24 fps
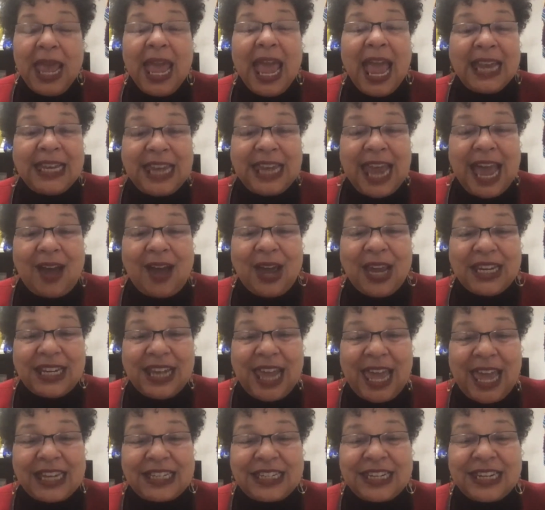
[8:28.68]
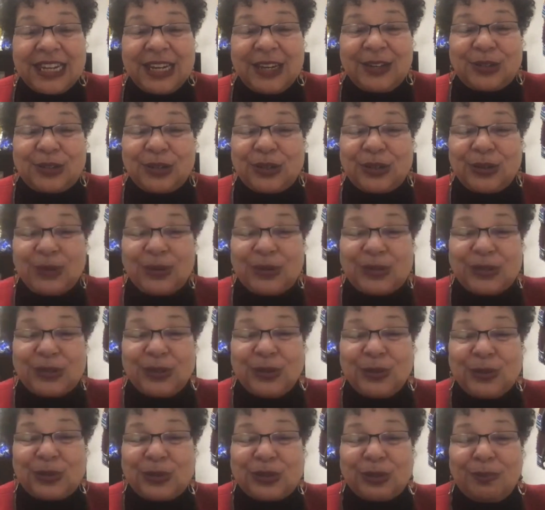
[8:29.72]
And now I'd like to introduce
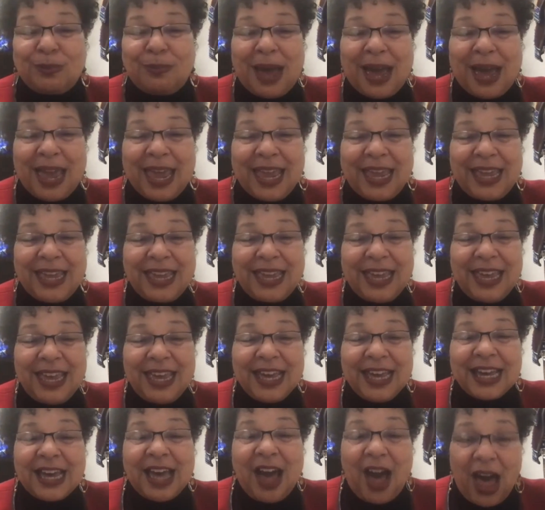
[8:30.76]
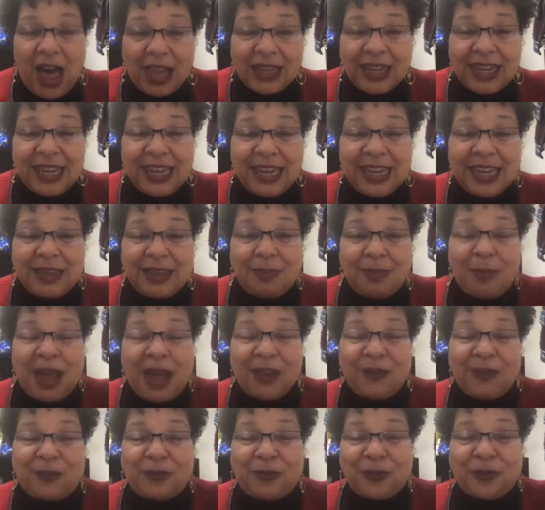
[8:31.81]
you to my colleague,
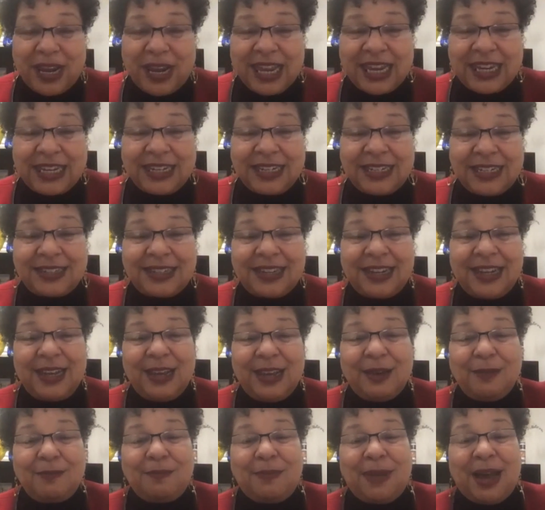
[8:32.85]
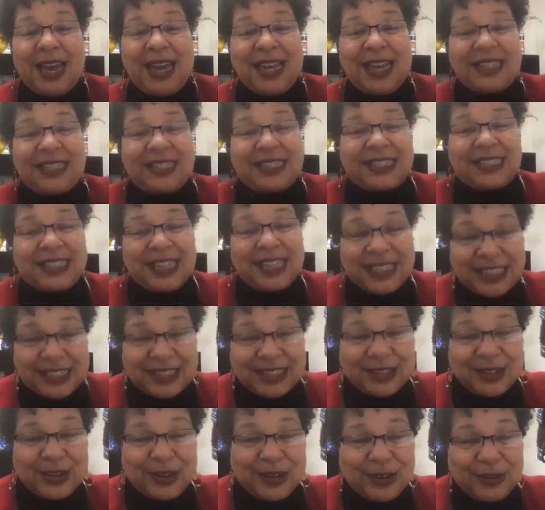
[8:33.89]
my friend, my
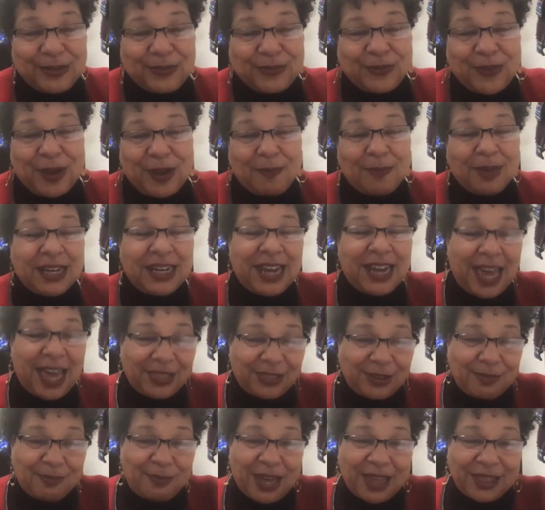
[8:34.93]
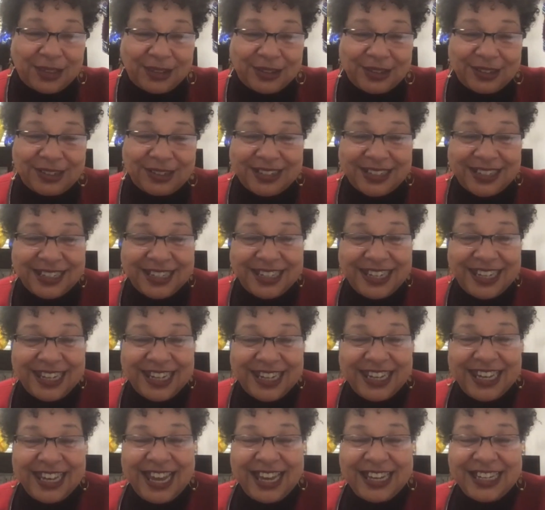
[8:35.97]
sister from another mother,
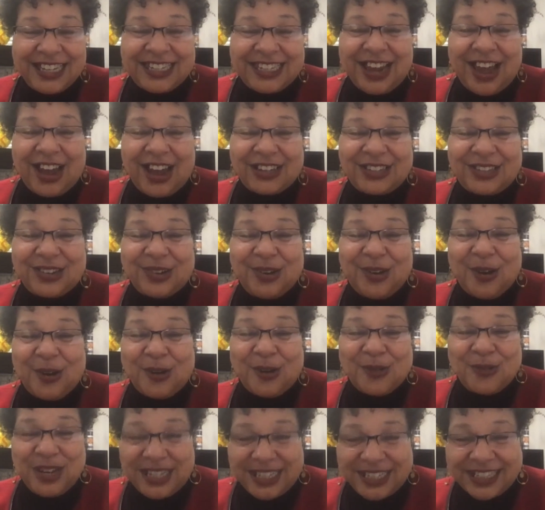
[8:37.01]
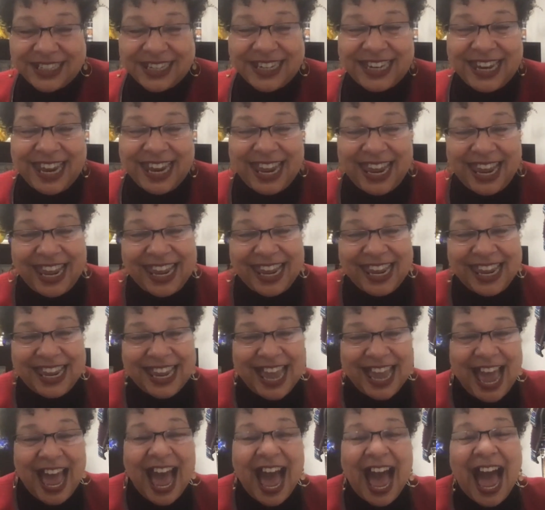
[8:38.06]
Dr. Orishade
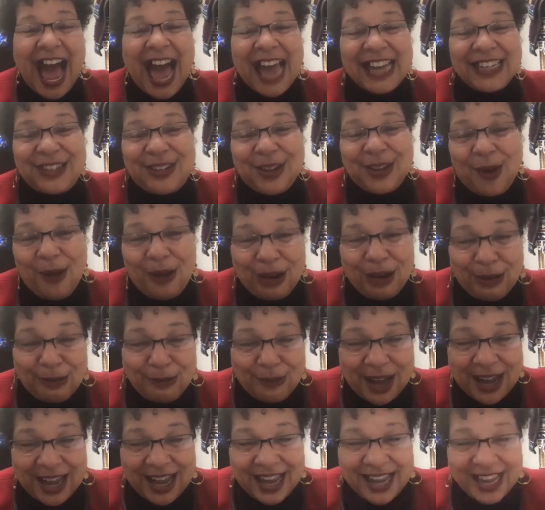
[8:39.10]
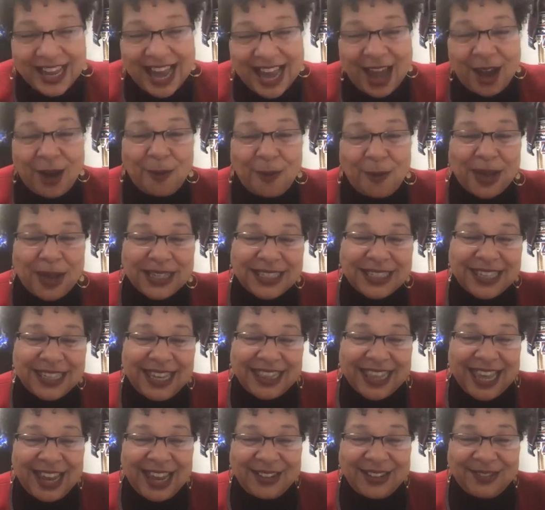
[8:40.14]
Adolawa. I hope I
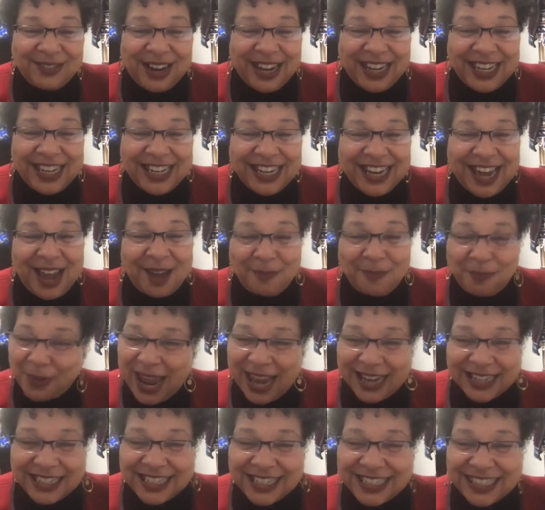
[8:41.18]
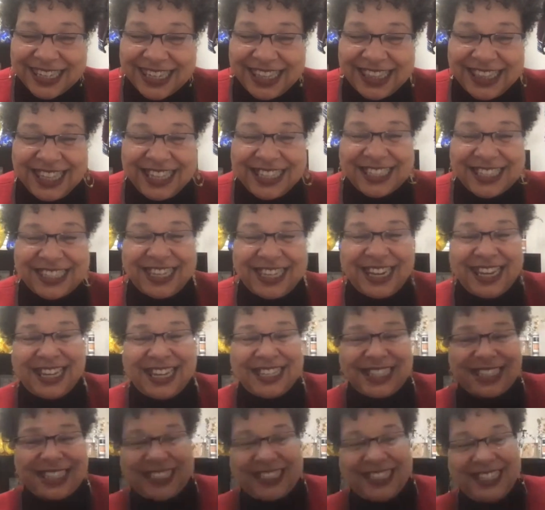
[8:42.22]
said that right. I'm practicing these
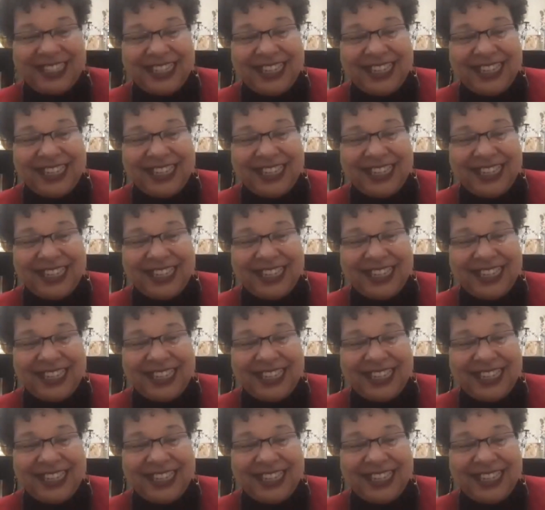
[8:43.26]
days.